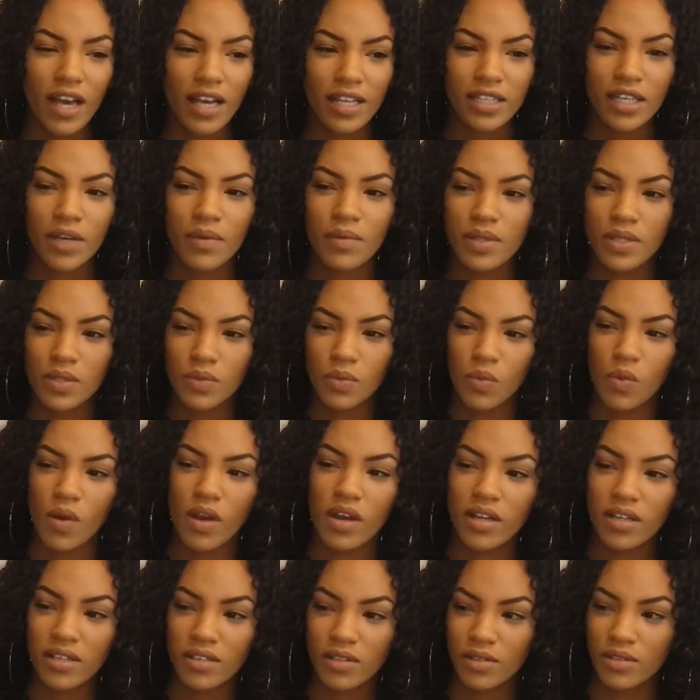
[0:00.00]
there was
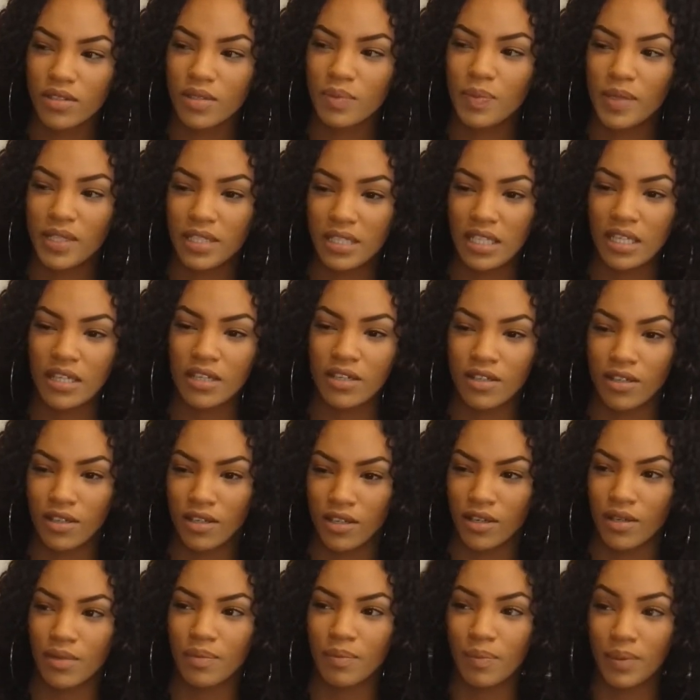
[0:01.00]
one
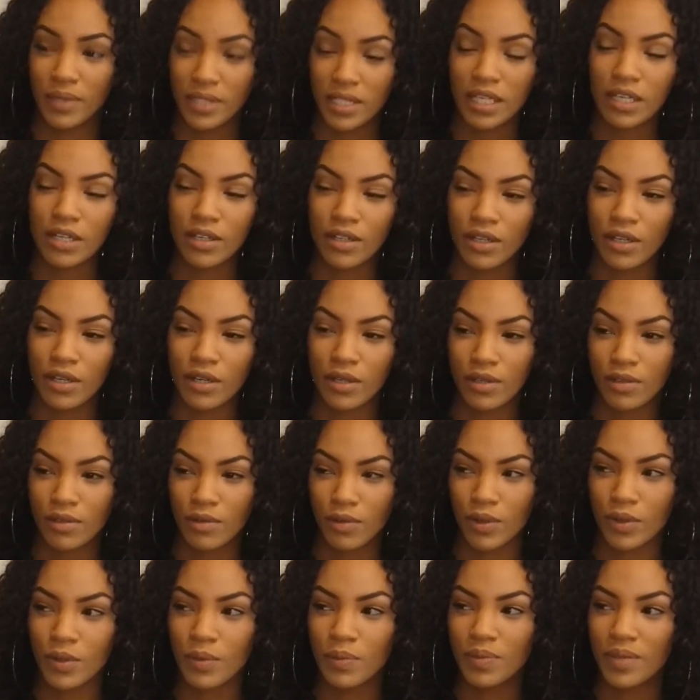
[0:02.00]
particular
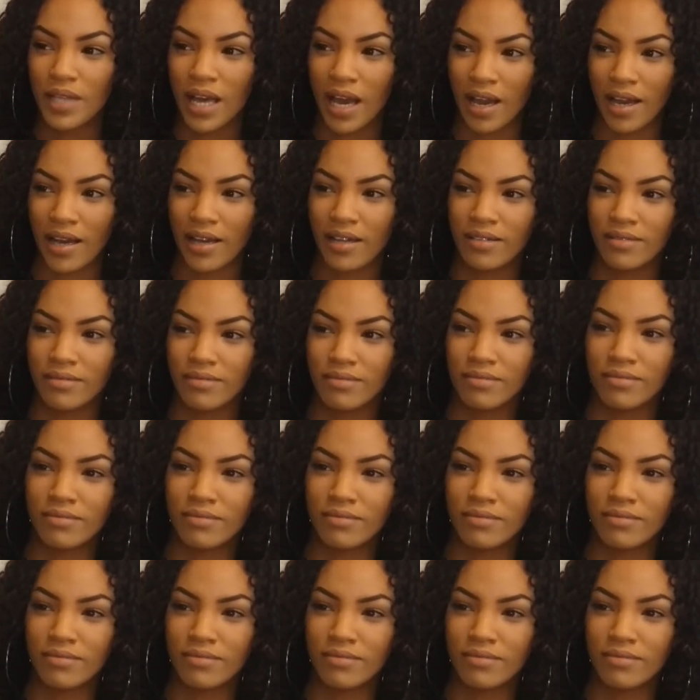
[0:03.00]
group that